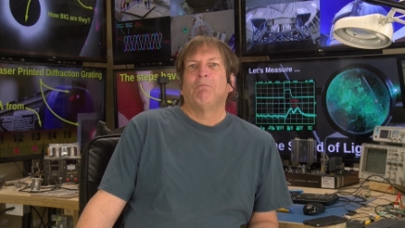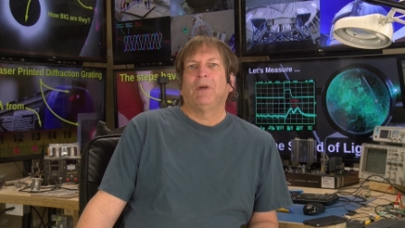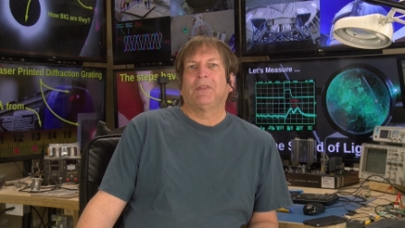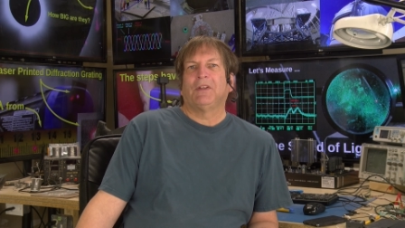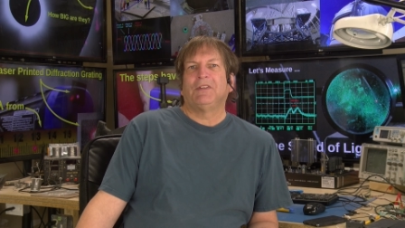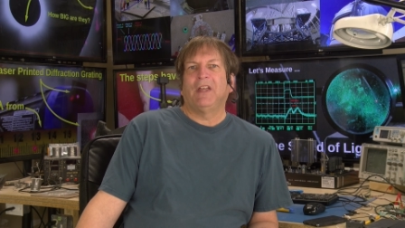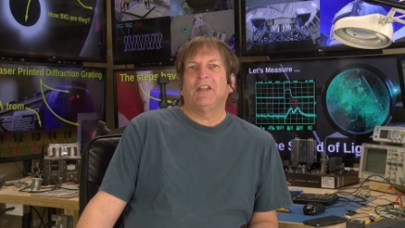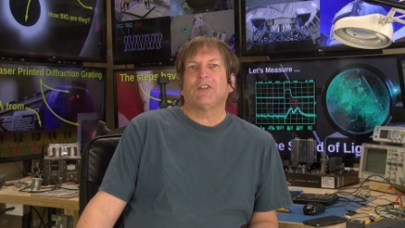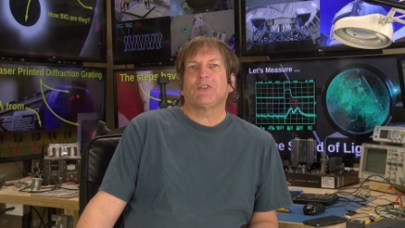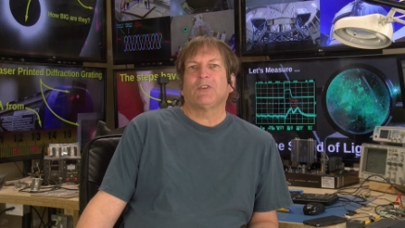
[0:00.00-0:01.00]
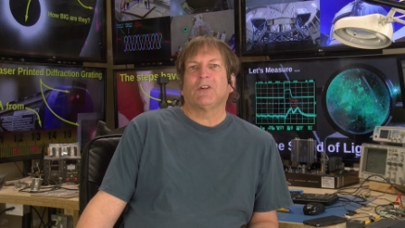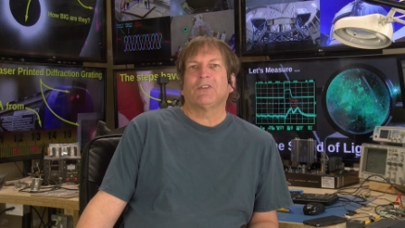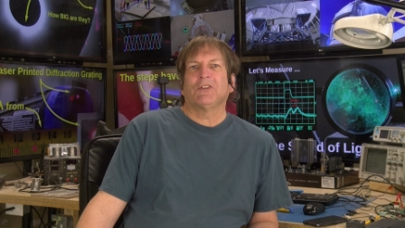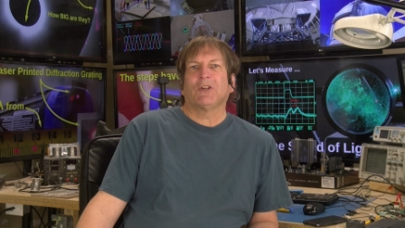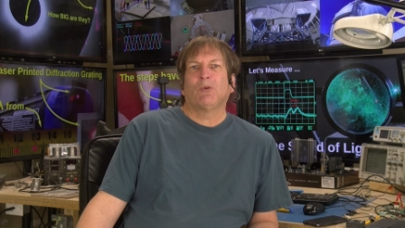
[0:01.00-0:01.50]
but the data
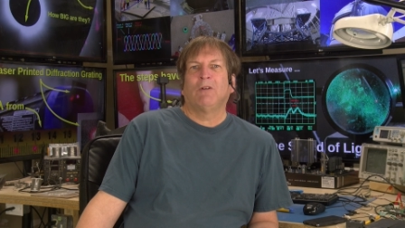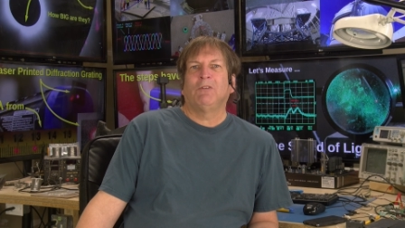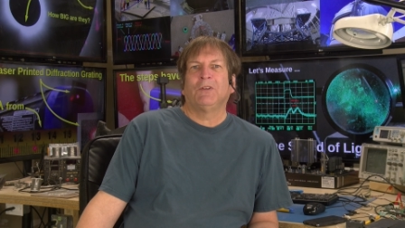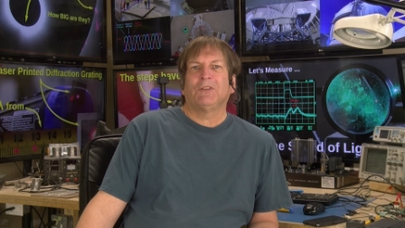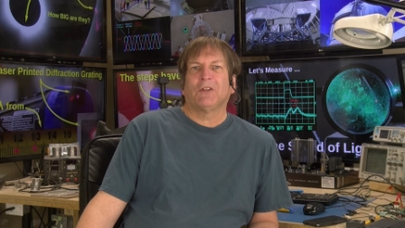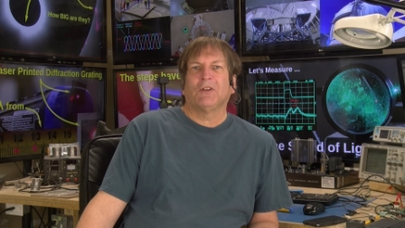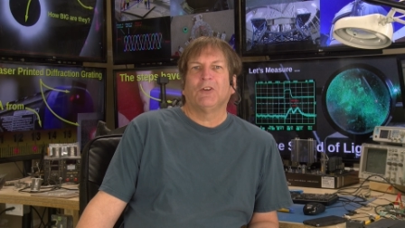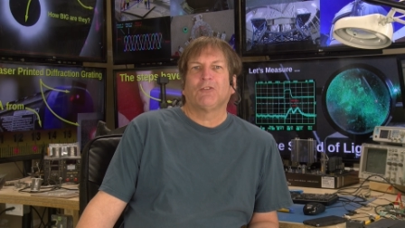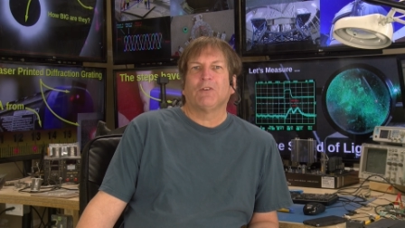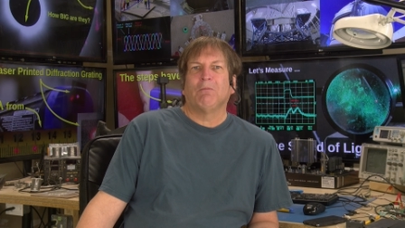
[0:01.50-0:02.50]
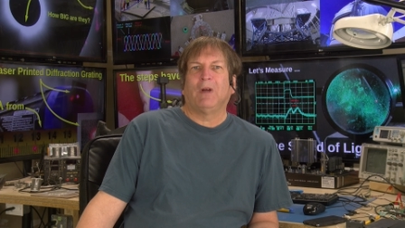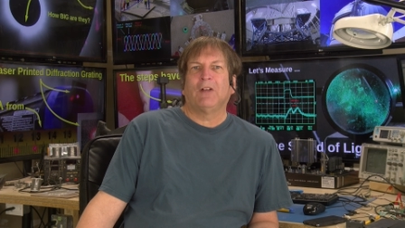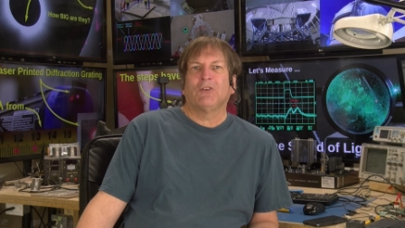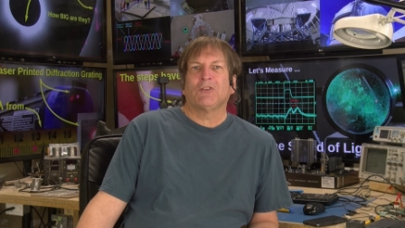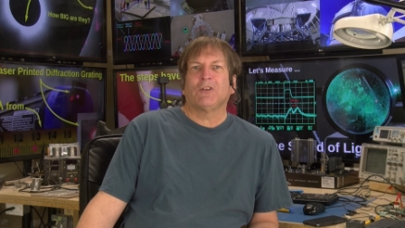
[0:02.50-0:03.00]
sources equivalent to those from
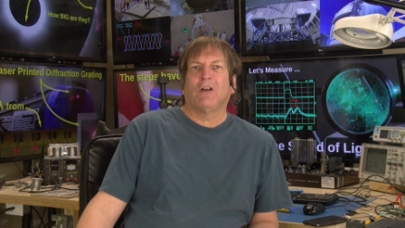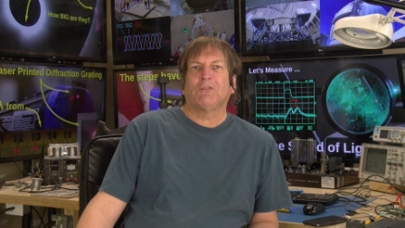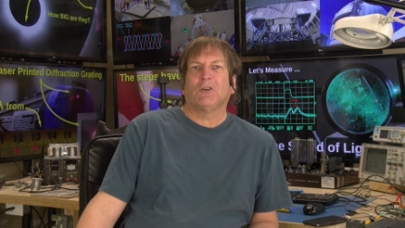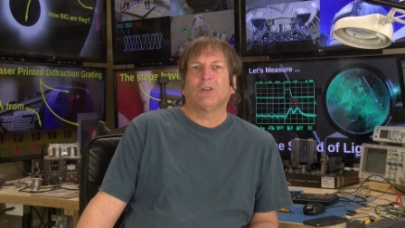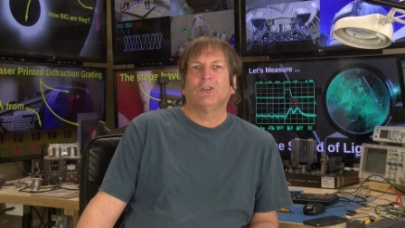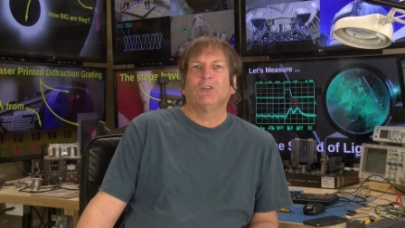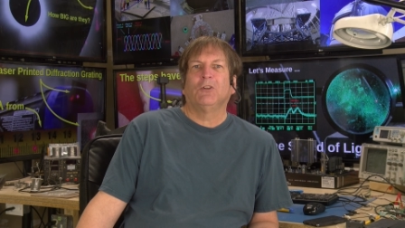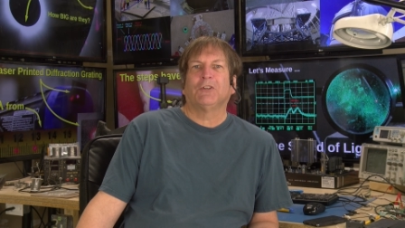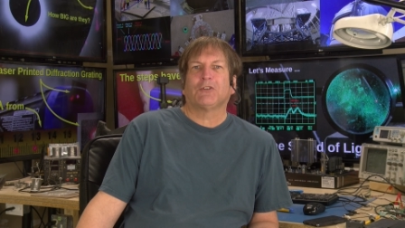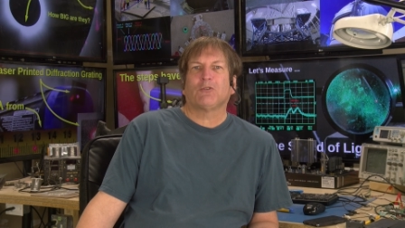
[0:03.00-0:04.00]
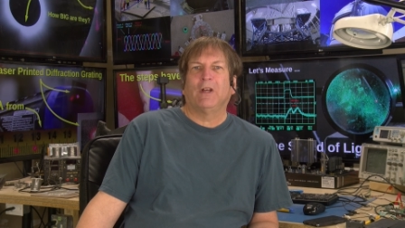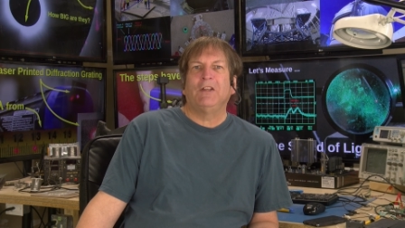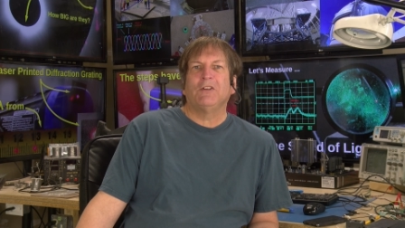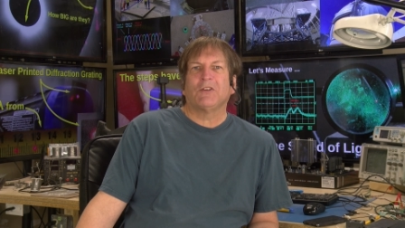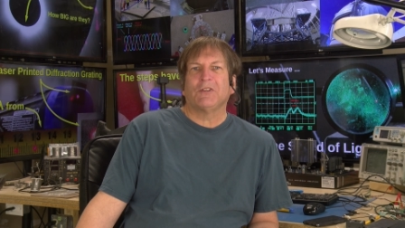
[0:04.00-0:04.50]
Microsoft or Google to
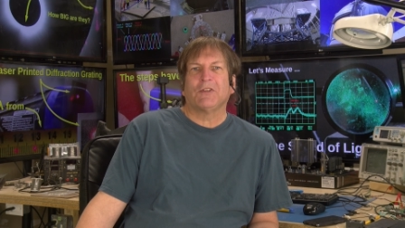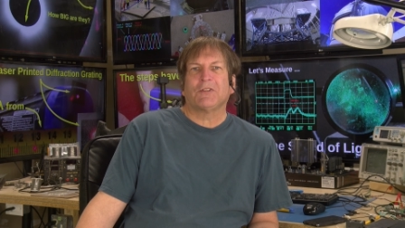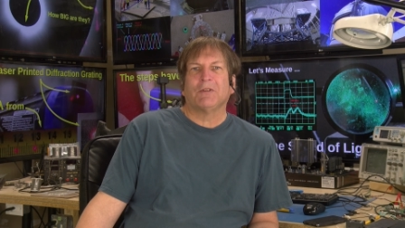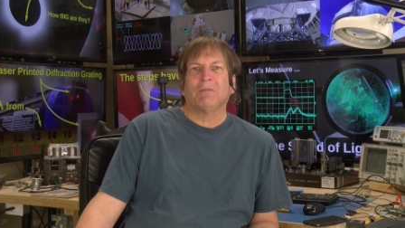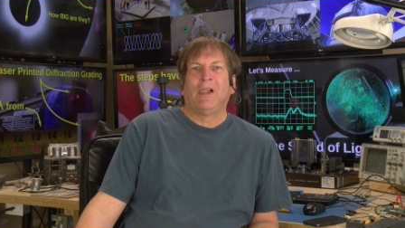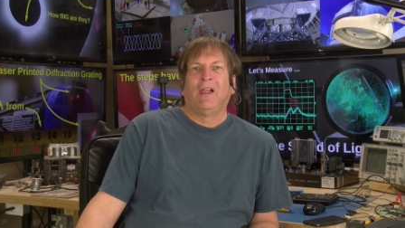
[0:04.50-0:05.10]
train your system,